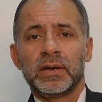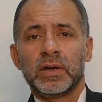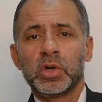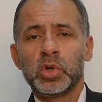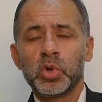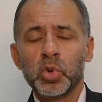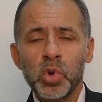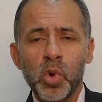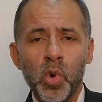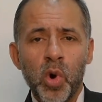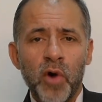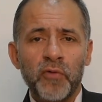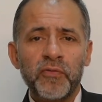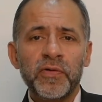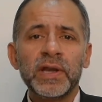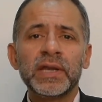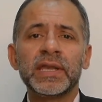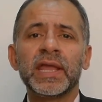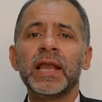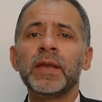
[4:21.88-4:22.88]
Do you
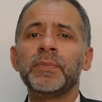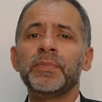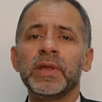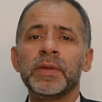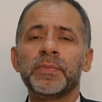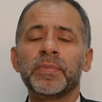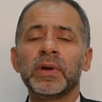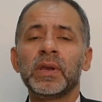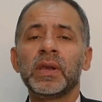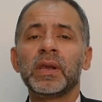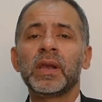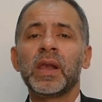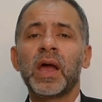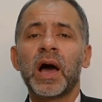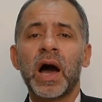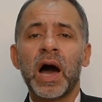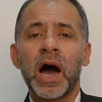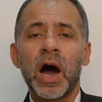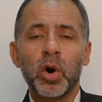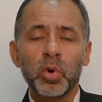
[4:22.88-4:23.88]
often tell people
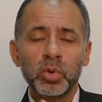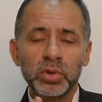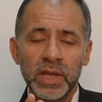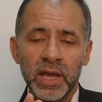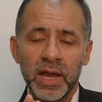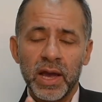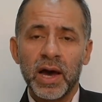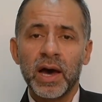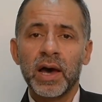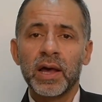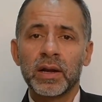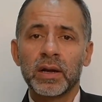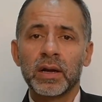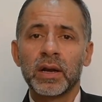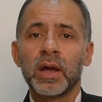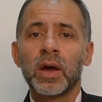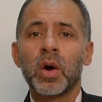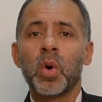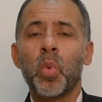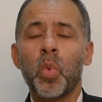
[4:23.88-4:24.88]
how they are,
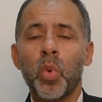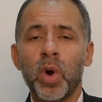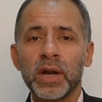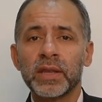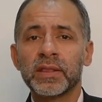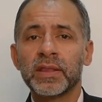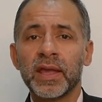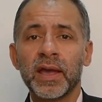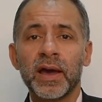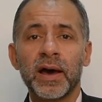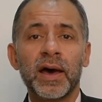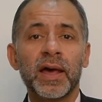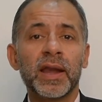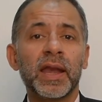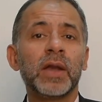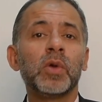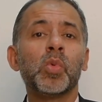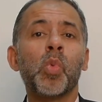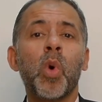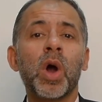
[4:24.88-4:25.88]
what they are,
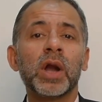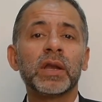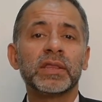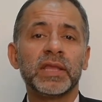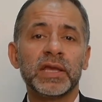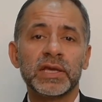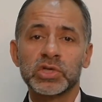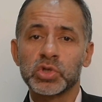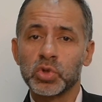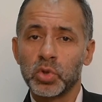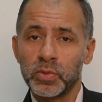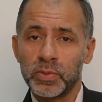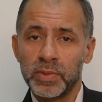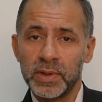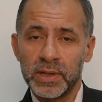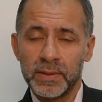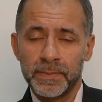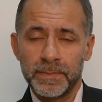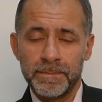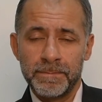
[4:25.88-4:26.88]
and what they should be?